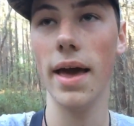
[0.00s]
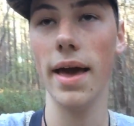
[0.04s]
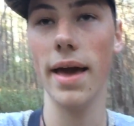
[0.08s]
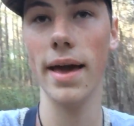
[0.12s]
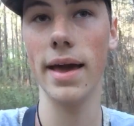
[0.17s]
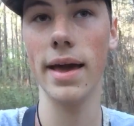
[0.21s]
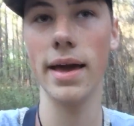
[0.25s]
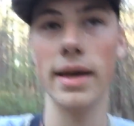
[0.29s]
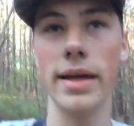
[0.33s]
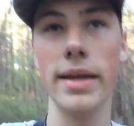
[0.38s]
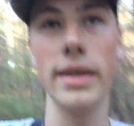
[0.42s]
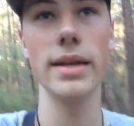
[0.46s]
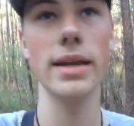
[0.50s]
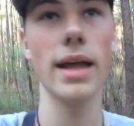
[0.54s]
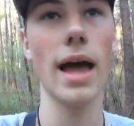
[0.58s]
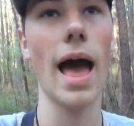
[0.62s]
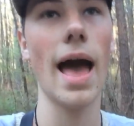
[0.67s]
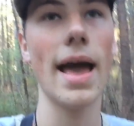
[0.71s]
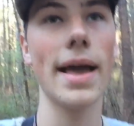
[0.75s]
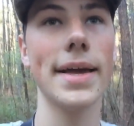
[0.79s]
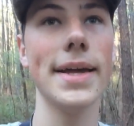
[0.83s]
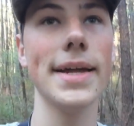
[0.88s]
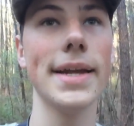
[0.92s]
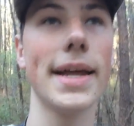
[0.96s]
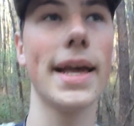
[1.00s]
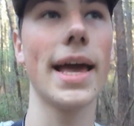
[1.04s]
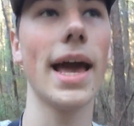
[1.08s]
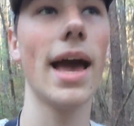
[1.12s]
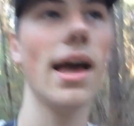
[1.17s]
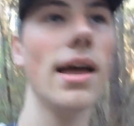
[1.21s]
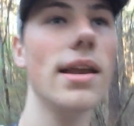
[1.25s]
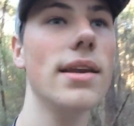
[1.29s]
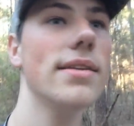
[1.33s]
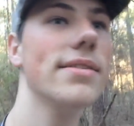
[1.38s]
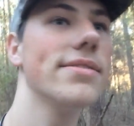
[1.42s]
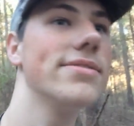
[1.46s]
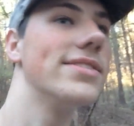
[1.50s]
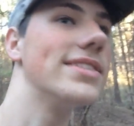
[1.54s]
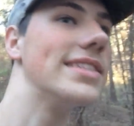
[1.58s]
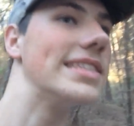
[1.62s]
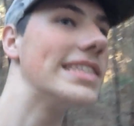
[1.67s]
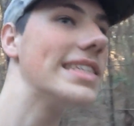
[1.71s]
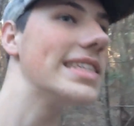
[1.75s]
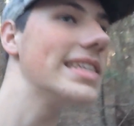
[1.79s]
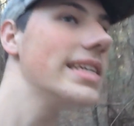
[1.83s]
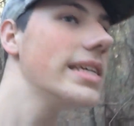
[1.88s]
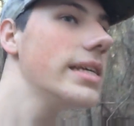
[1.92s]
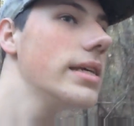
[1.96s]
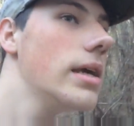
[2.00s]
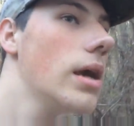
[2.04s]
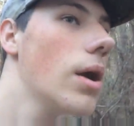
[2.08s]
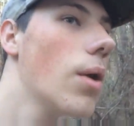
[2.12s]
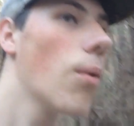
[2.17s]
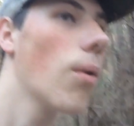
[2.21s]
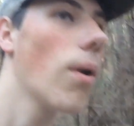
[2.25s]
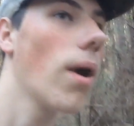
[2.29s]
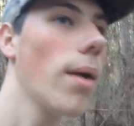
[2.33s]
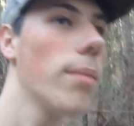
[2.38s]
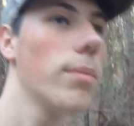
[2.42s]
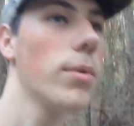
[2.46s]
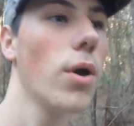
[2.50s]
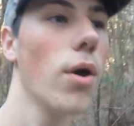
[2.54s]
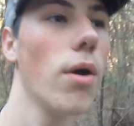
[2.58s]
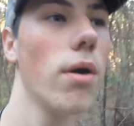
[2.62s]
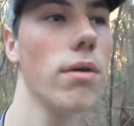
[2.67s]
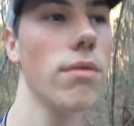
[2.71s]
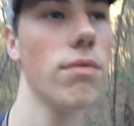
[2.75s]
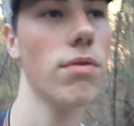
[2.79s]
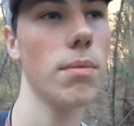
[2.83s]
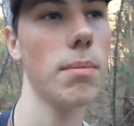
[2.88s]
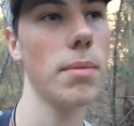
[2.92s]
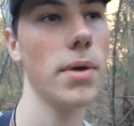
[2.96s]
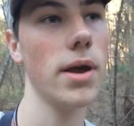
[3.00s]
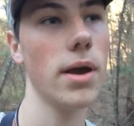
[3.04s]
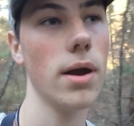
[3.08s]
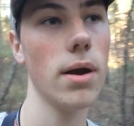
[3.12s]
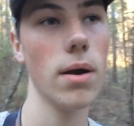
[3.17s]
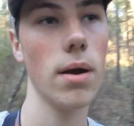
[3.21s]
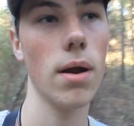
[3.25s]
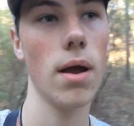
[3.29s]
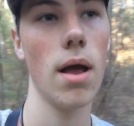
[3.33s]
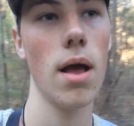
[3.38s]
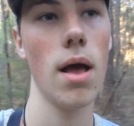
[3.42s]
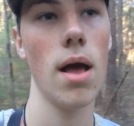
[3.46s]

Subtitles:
and I can kind of see where I'm going from here.